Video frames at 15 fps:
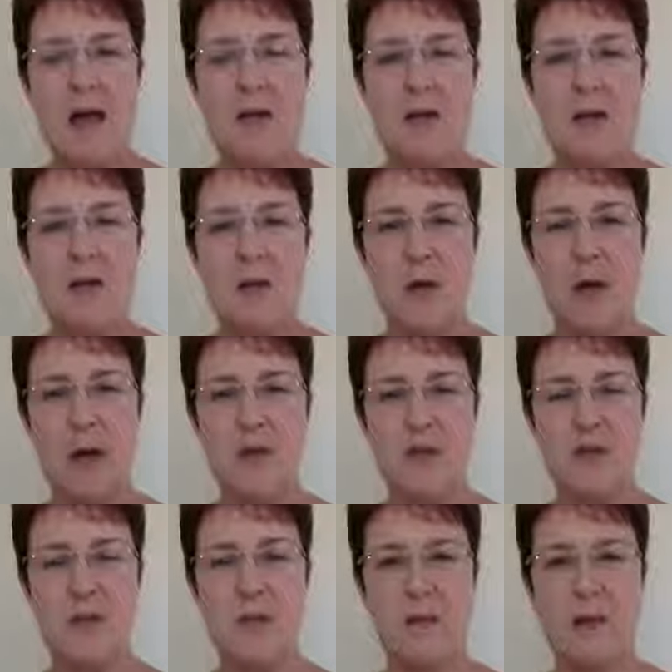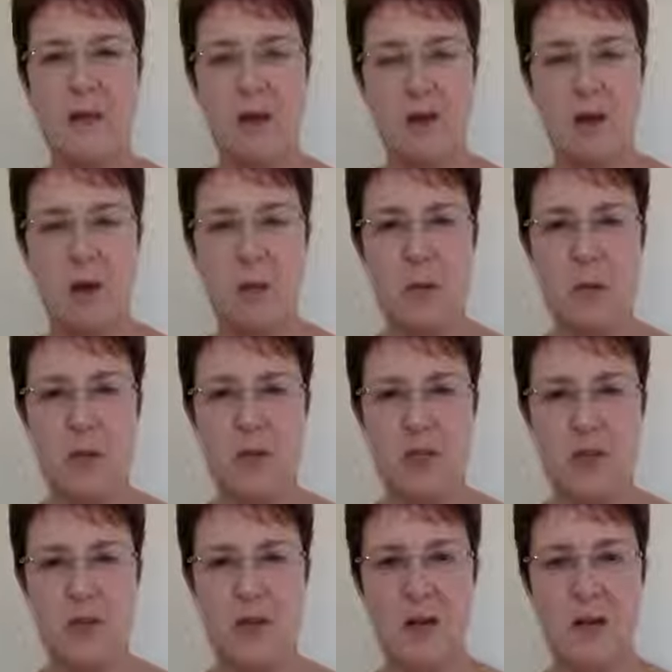that you have something in common with each
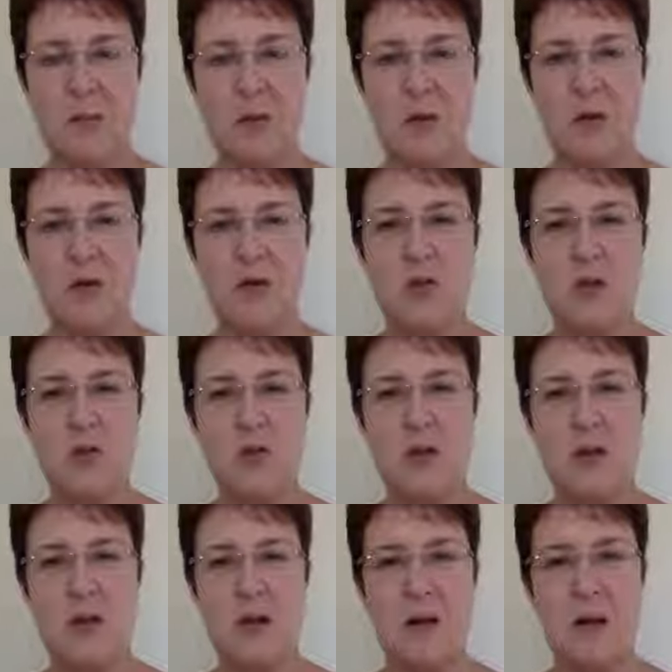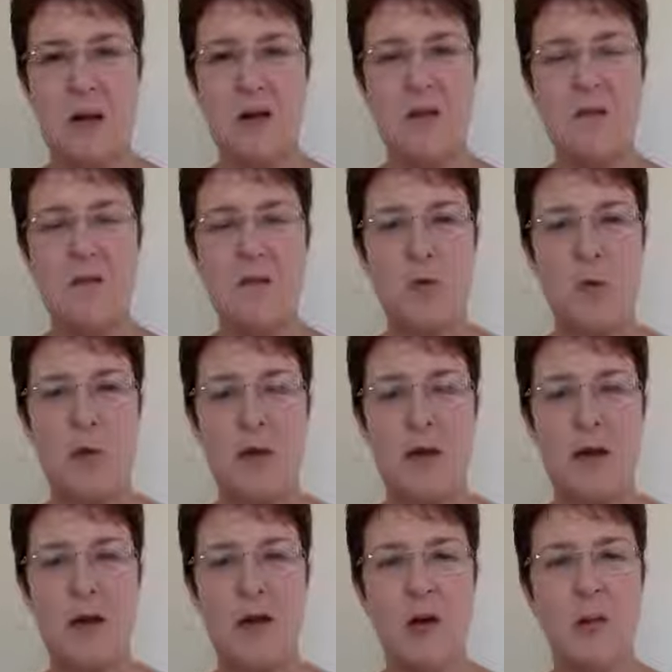other because you've done enough
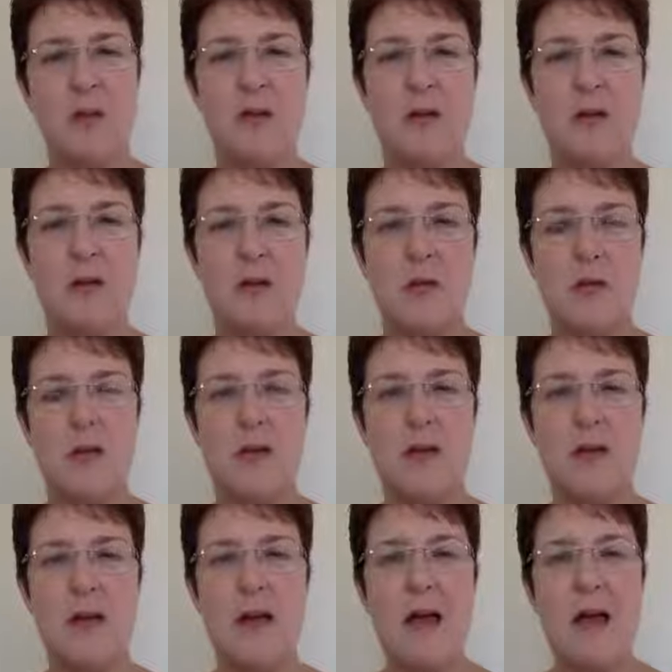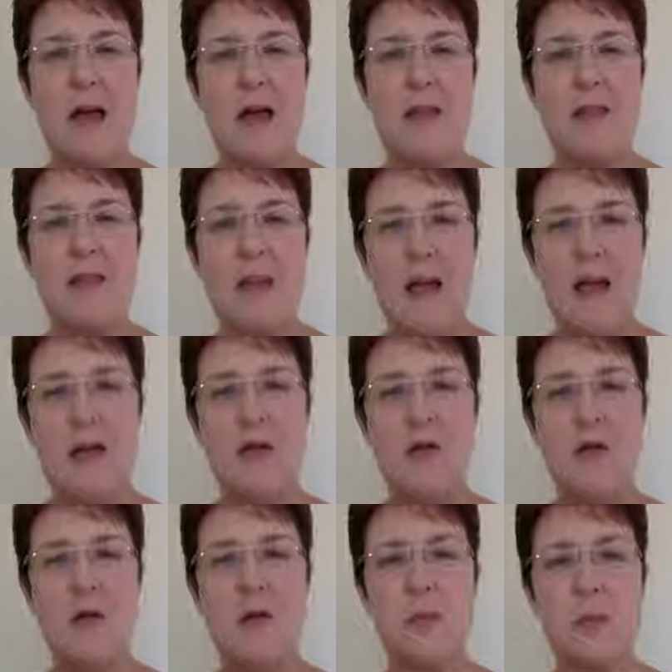talking and commenting to each other, then
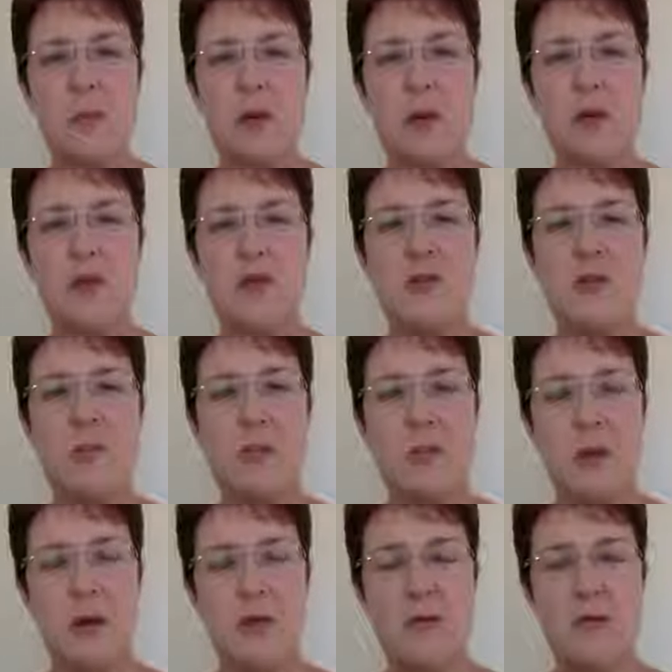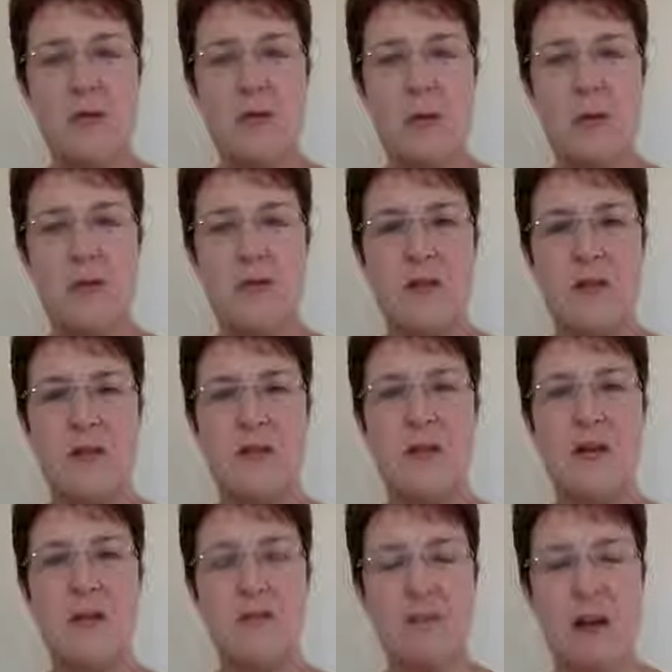you can broach the process
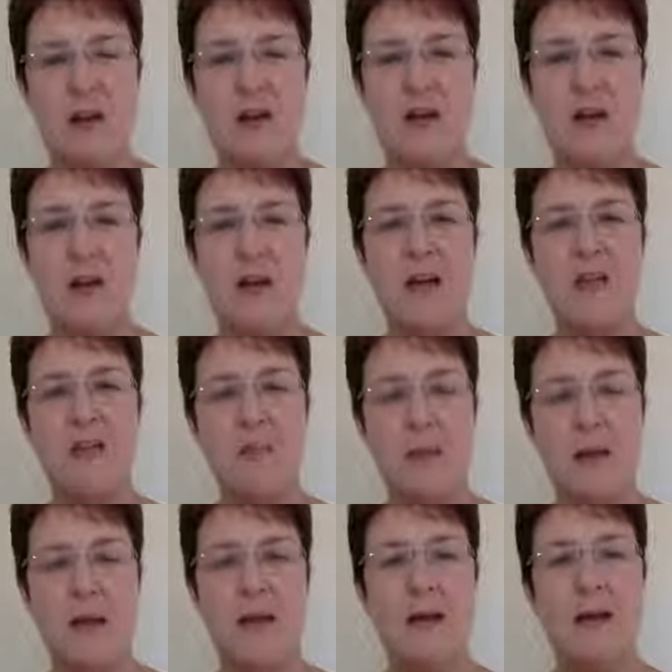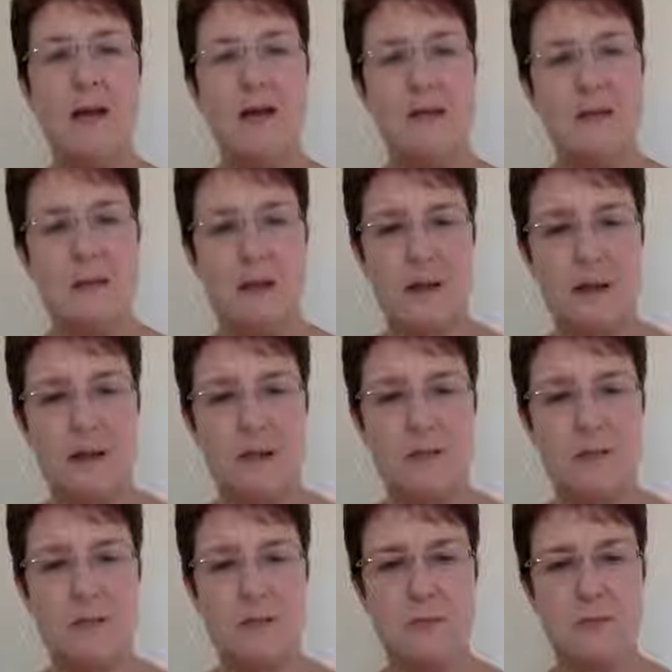gradually of making a sale.
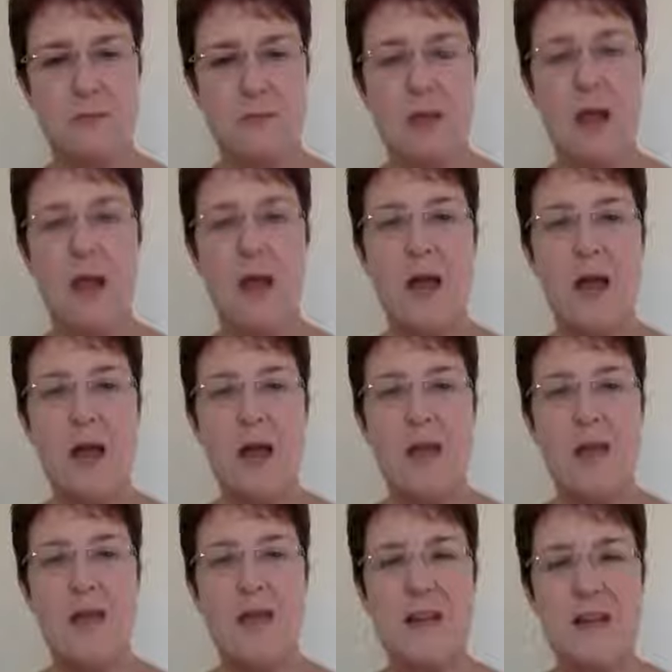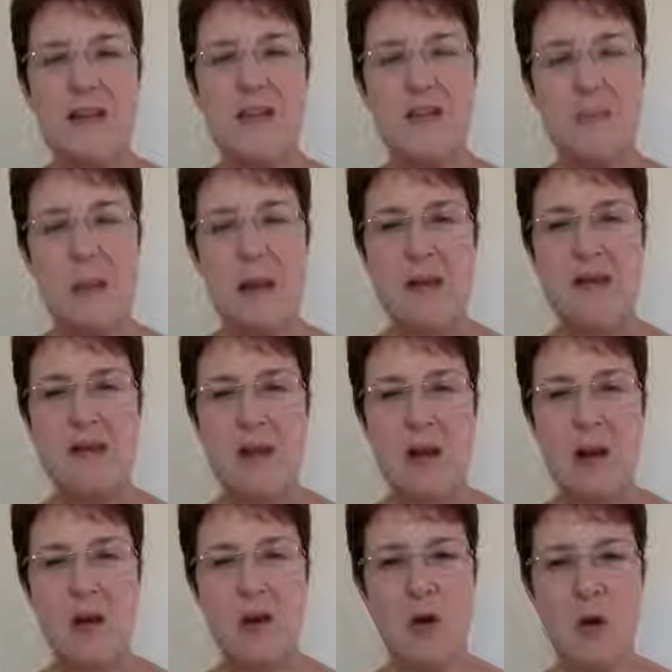This may
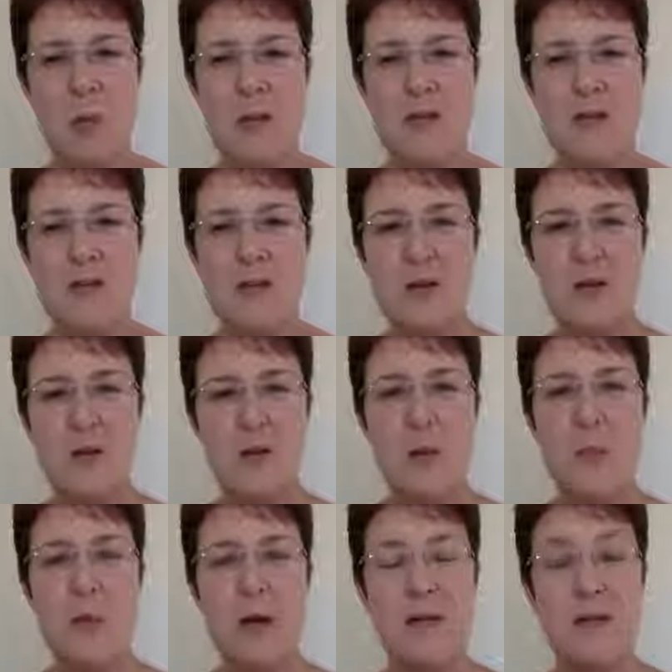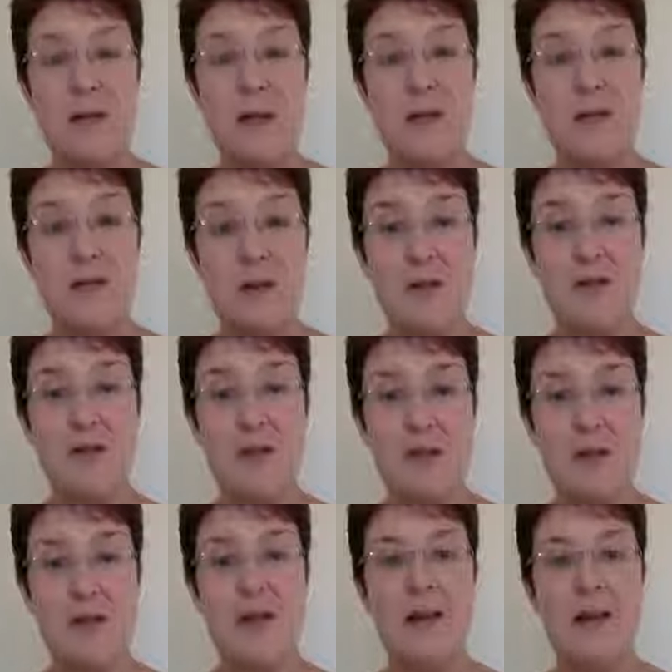sound long-winded to you, but tell you
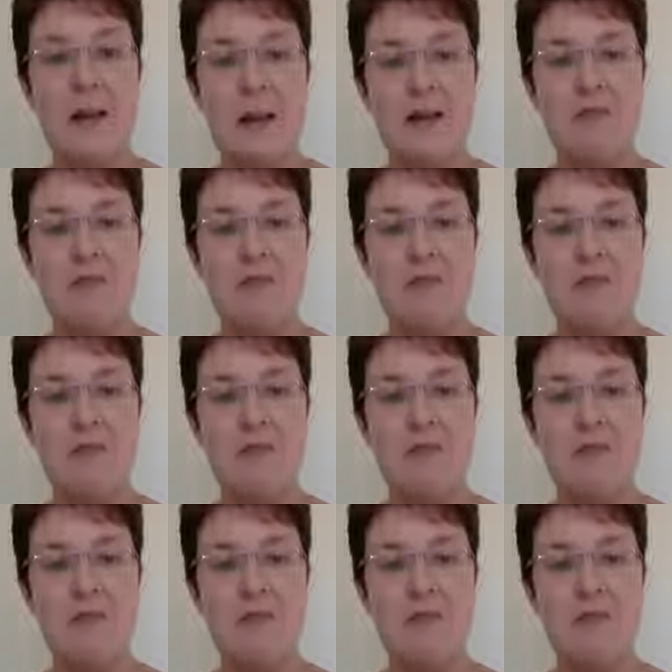something, it